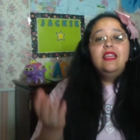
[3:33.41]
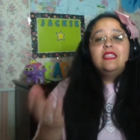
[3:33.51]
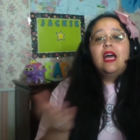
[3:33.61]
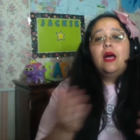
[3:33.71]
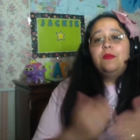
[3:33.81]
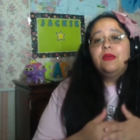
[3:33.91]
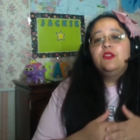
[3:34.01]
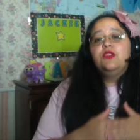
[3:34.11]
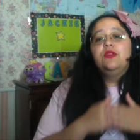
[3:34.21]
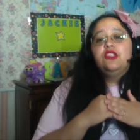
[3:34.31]
to help them
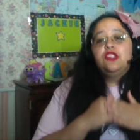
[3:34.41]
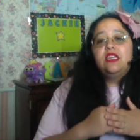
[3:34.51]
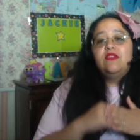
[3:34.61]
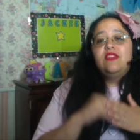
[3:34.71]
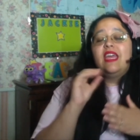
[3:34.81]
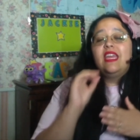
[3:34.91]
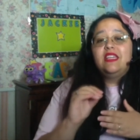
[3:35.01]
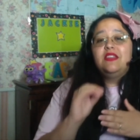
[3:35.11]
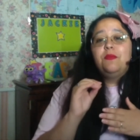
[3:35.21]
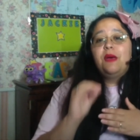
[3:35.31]
to achieve that
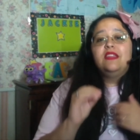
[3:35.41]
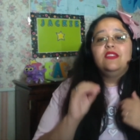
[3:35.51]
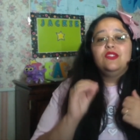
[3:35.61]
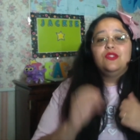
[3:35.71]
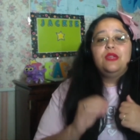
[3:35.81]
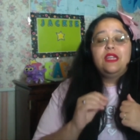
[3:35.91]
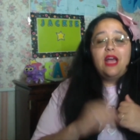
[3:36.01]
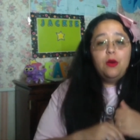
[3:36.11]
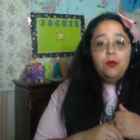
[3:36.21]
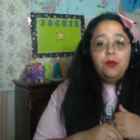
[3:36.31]
independent student
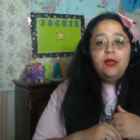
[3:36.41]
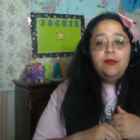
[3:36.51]
output.